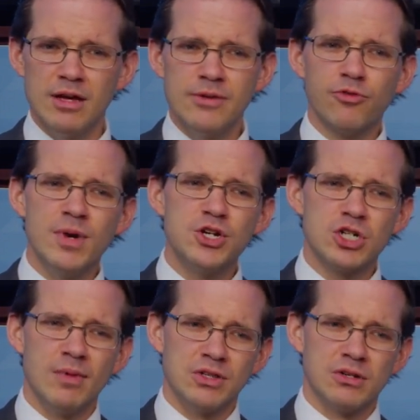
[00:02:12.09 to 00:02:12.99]

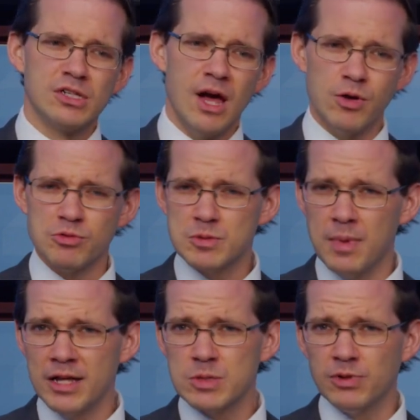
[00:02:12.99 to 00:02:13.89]
information about their climate
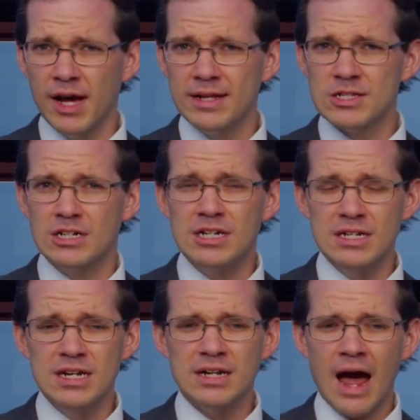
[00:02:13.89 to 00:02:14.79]
response plans, and
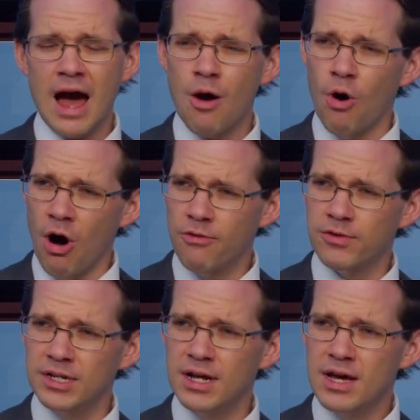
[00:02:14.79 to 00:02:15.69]
indeed how
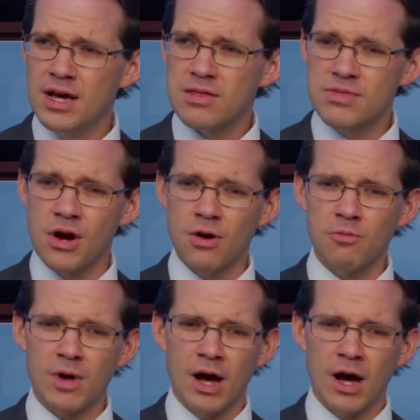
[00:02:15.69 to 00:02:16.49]
often their